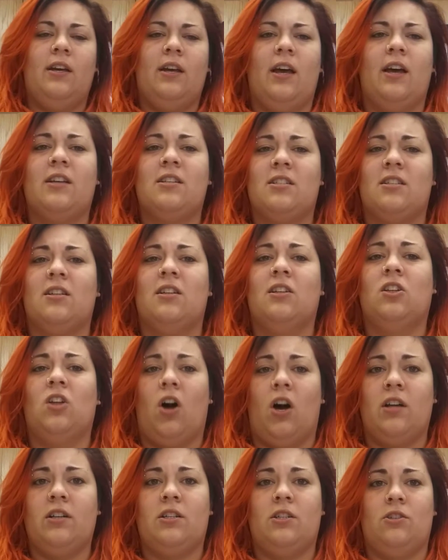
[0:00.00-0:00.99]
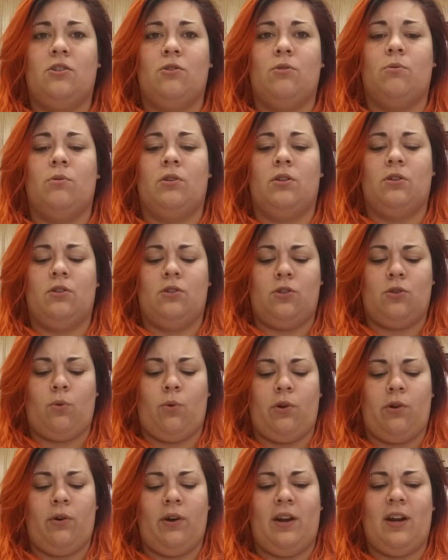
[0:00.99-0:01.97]
It has a lot to do with the
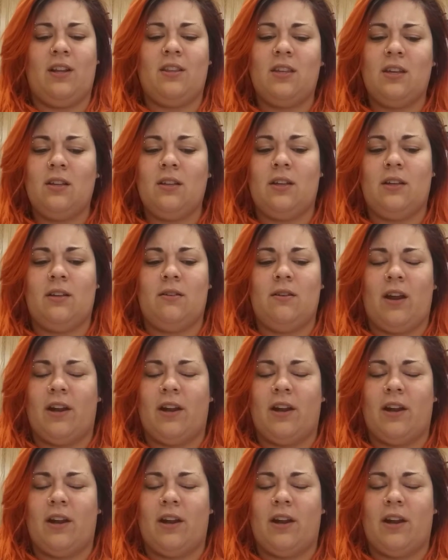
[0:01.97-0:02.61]
soil and I think like